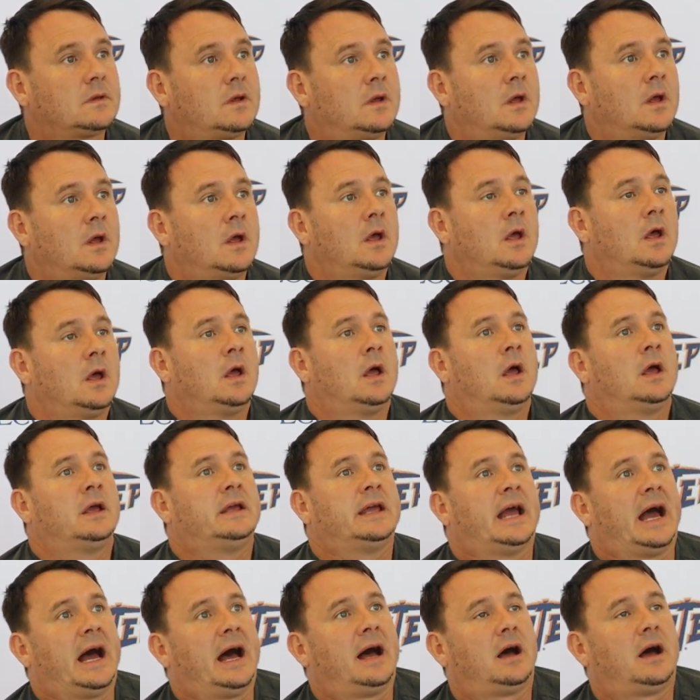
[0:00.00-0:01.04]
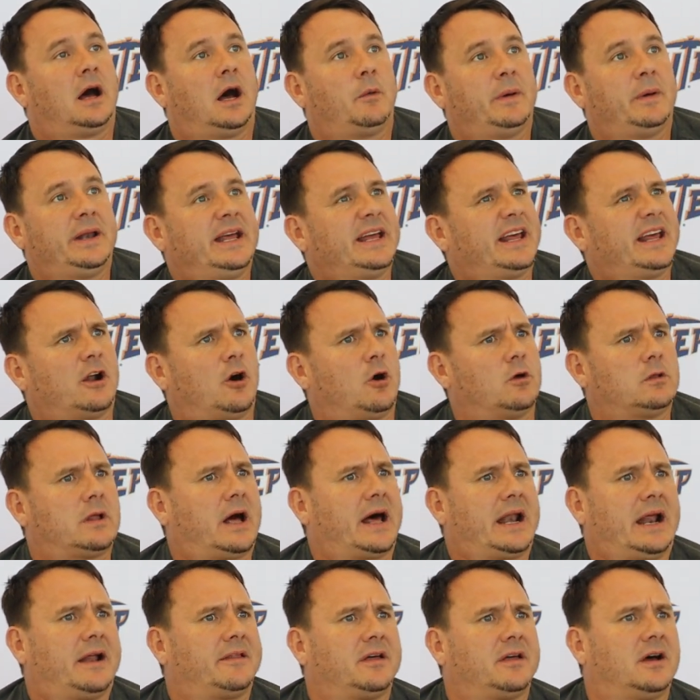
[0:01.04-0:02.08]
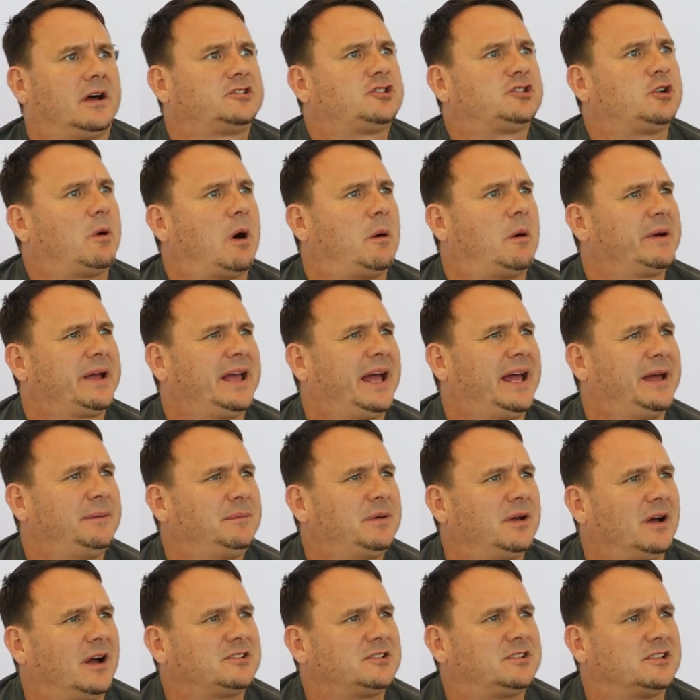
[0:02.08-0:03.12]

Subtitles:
We didn't get a whole lot out of the Chihuahua game.